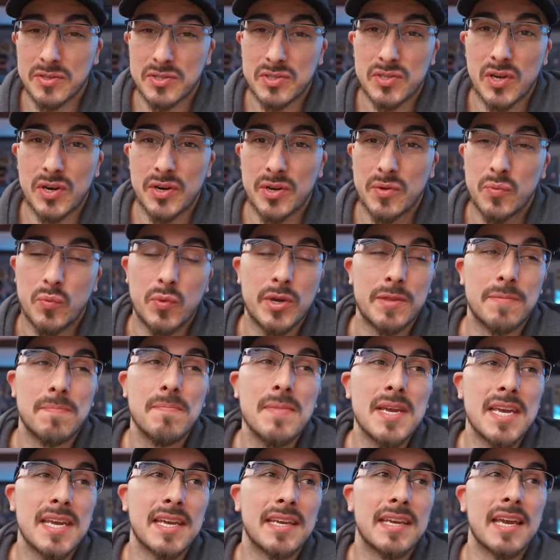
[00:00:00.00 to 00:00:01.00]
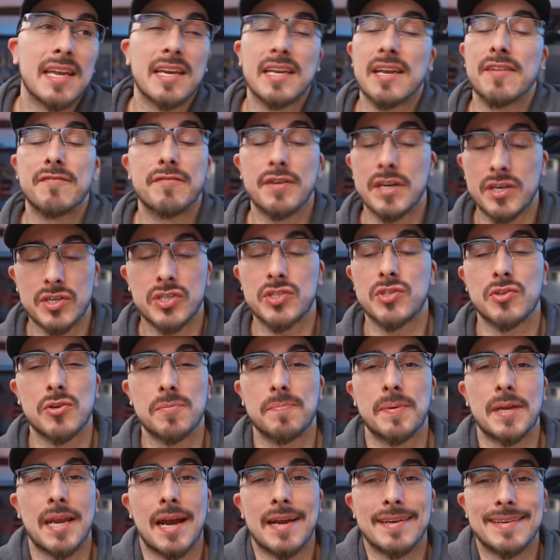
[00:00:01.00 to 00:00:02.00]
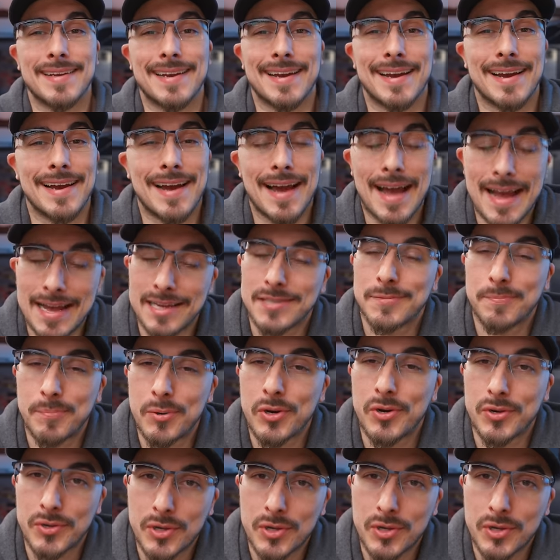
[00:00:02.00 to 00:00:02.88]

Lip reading: started with me getting a very stupid idea, as per